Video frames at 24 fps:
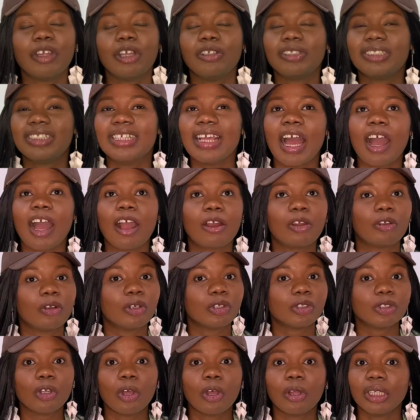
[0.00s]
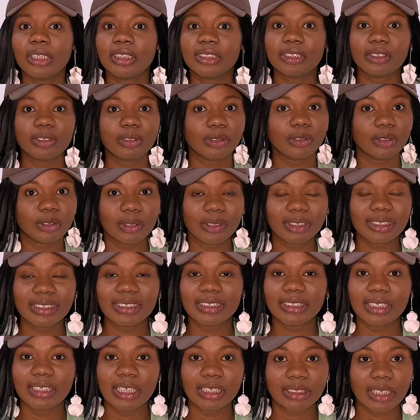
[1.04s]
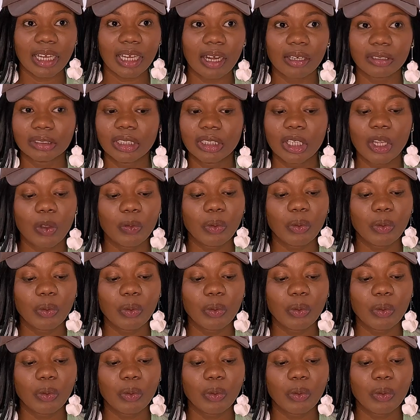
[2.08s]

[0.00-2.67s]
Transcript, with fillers: that you see across all institutions is CSR,